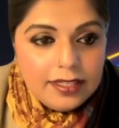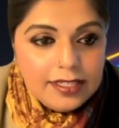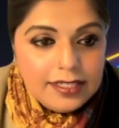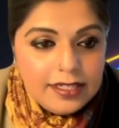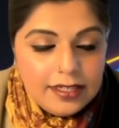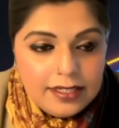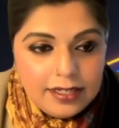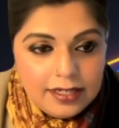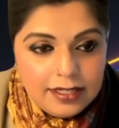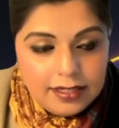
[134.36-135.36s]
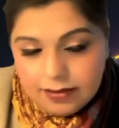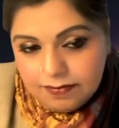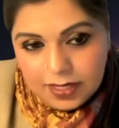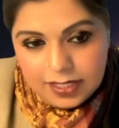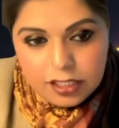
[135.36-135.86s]

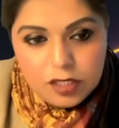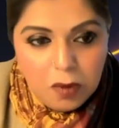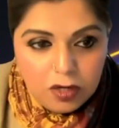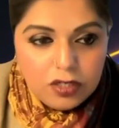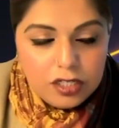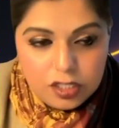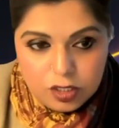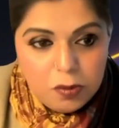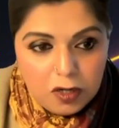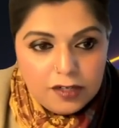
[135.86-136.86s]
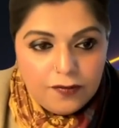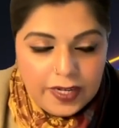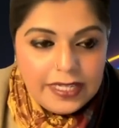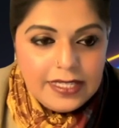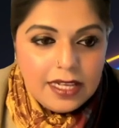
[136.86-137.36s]
it's a small
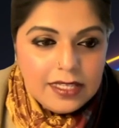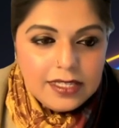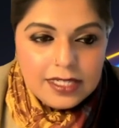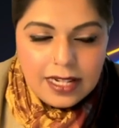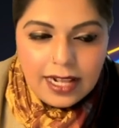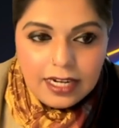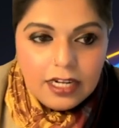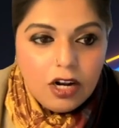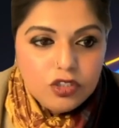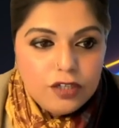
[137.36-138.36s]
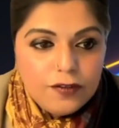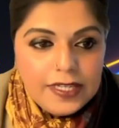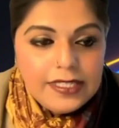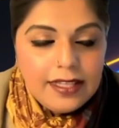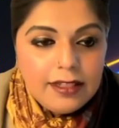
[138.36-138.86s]
device. It's a slightly larger
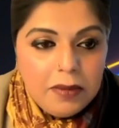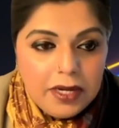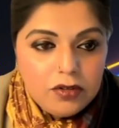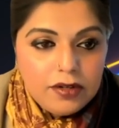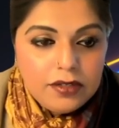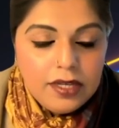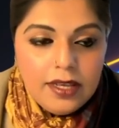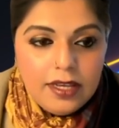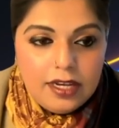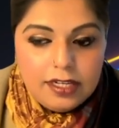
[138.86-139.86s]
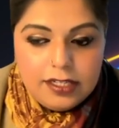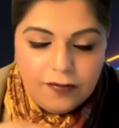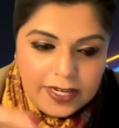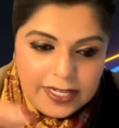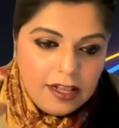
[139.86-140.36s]
device than the micro
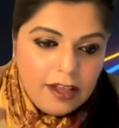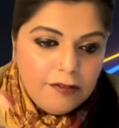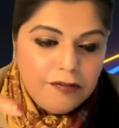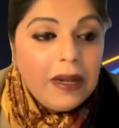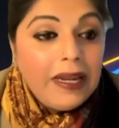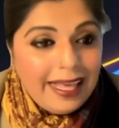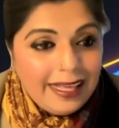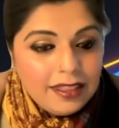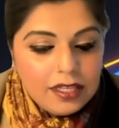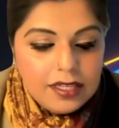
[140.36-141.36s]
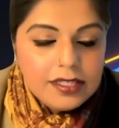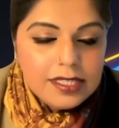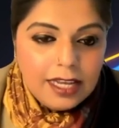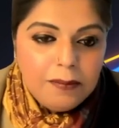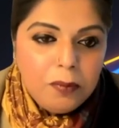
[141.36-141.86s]
device from a length
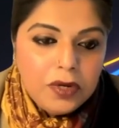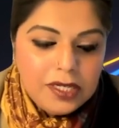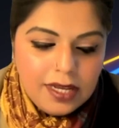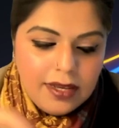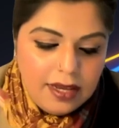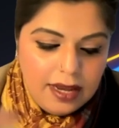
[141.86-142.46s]
standpoint.